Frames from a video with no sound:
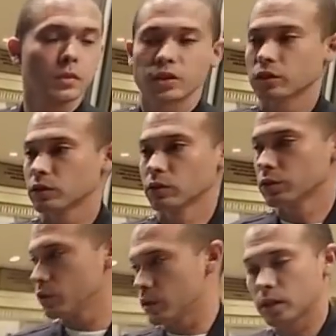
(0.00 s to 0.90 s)
I just told
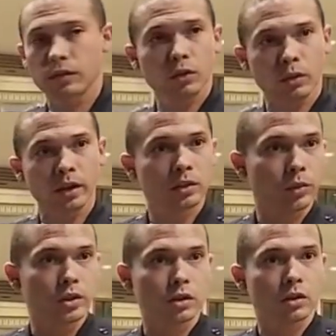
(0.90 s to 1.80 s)
you, you guys have the right to
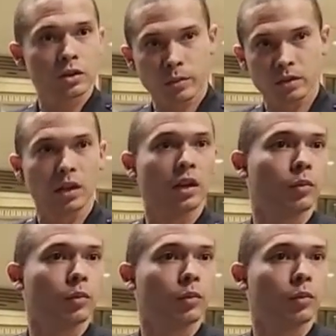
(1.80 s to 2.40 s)
press charges by signing